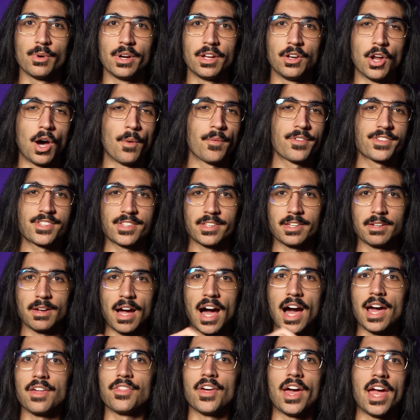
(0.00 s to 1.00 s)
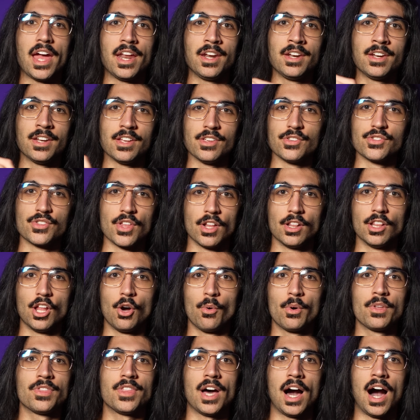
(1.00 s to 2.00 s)
it, obviously either end is the low
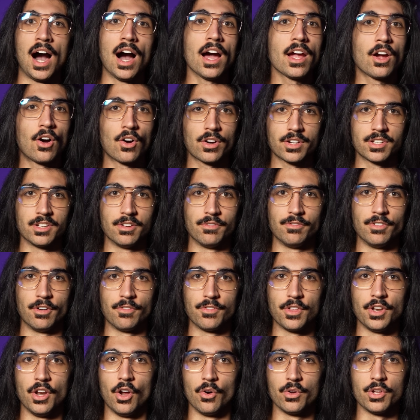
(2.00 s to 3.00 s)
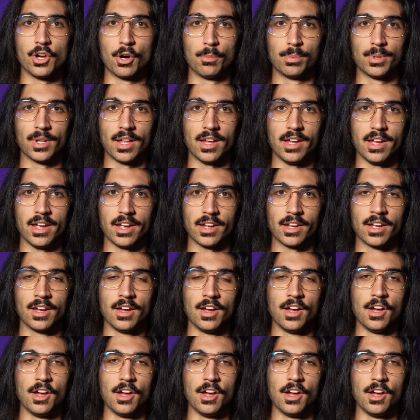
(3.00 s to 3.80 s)
and the high octave of the note you're playing,